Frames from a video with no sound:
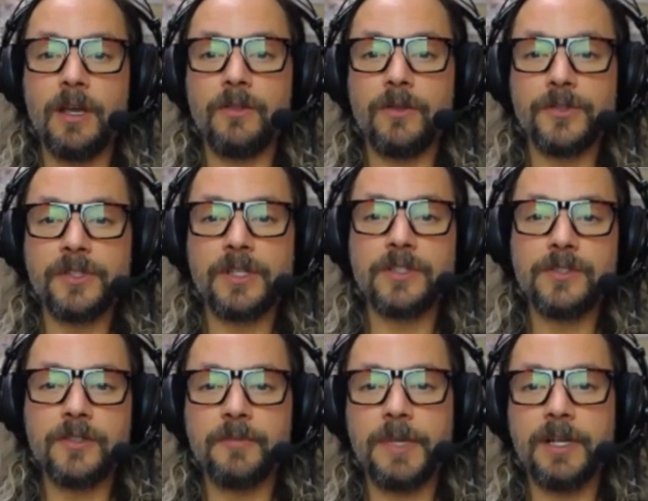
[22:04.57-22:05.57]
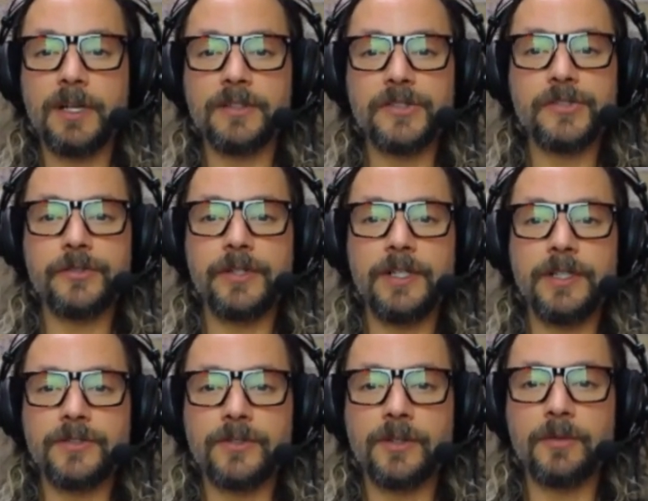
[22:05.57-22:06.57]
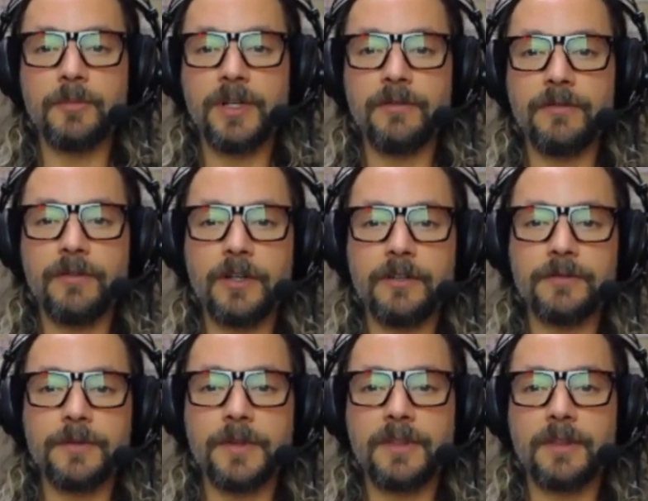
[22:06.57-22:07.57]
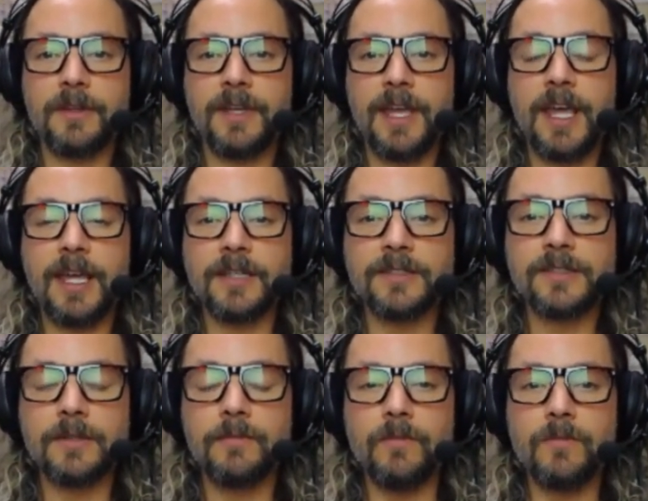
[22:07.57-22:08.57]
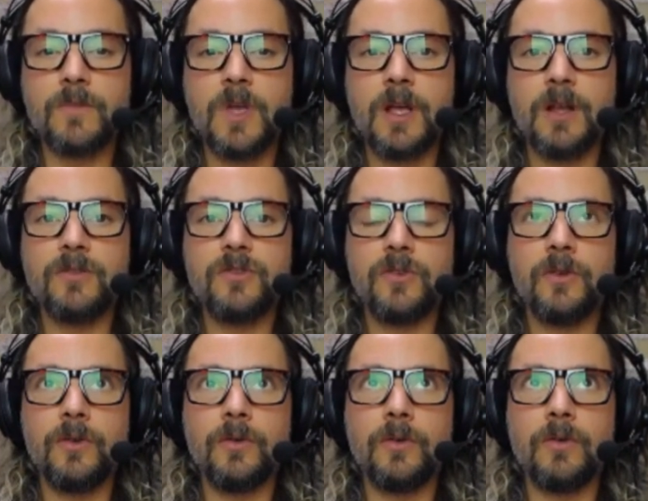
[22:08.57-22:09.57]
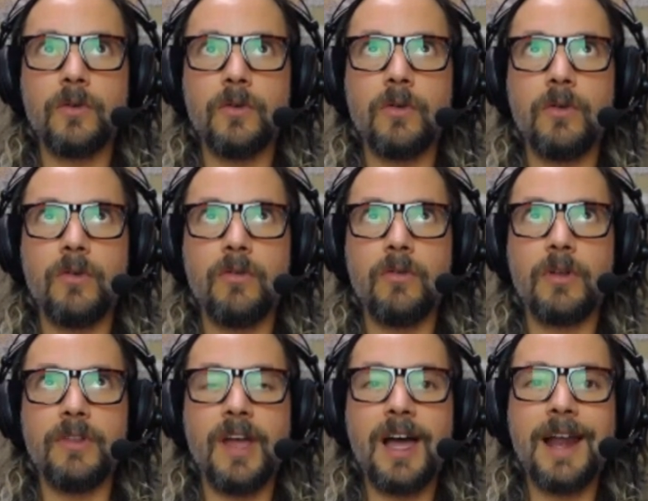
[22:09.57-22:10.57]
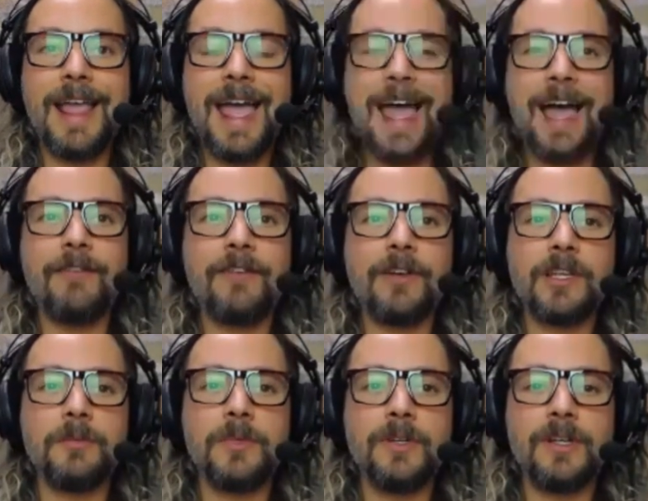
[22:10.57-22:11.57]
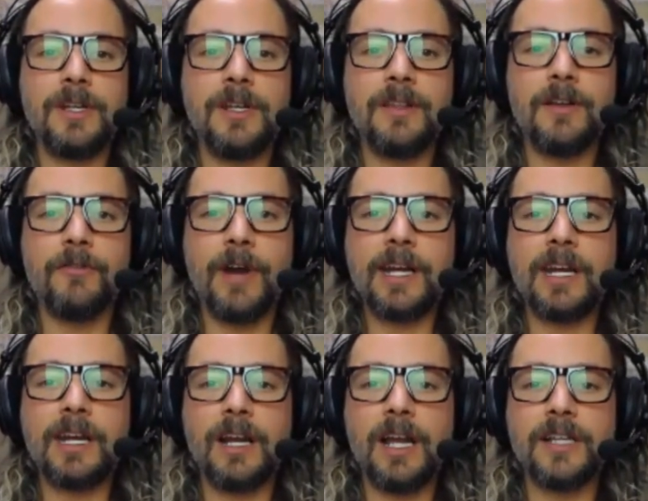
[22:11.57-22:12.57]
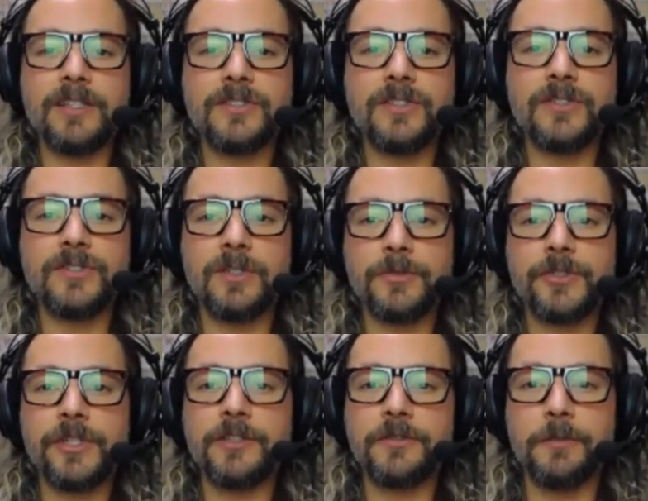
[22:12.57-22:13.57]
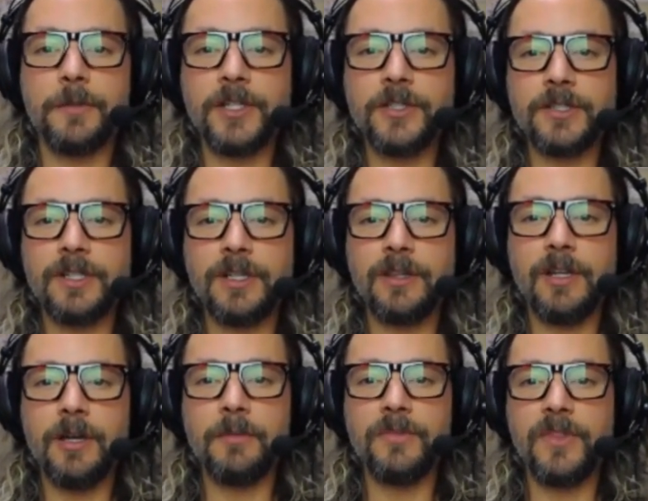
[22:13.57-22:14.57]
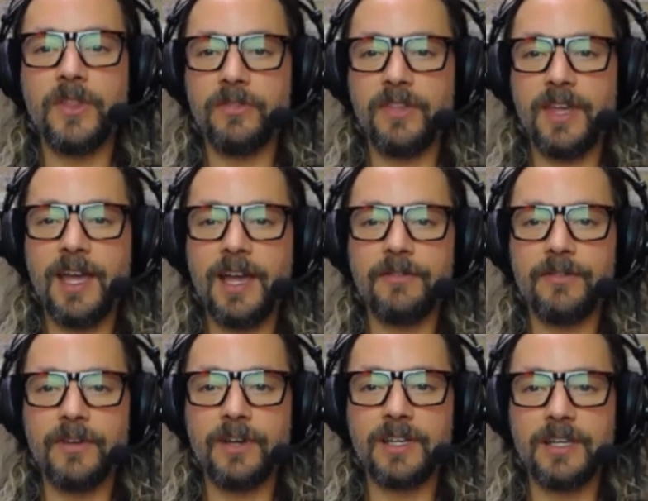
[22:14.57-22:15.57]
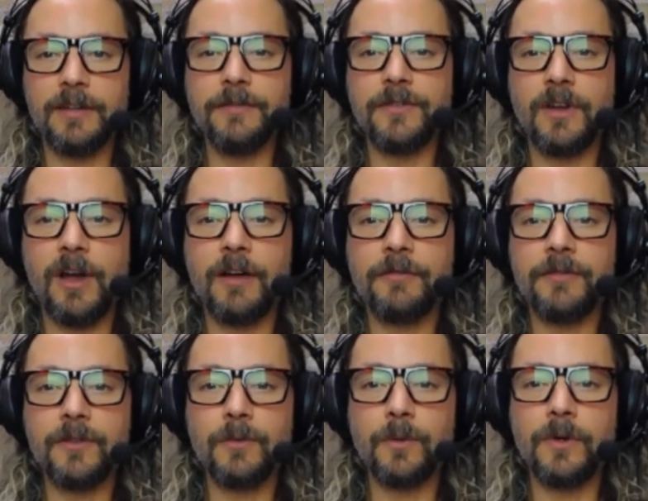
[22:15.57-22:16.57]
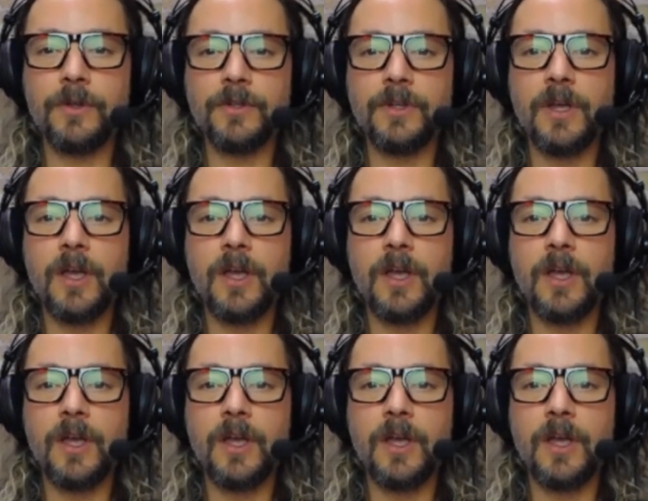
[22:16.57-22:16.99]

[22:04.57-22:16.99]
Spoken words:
those kids who have been on the streets or been involved with gangs, to not have a community that recognizes some transformation in them, that they have a gift to offer the world.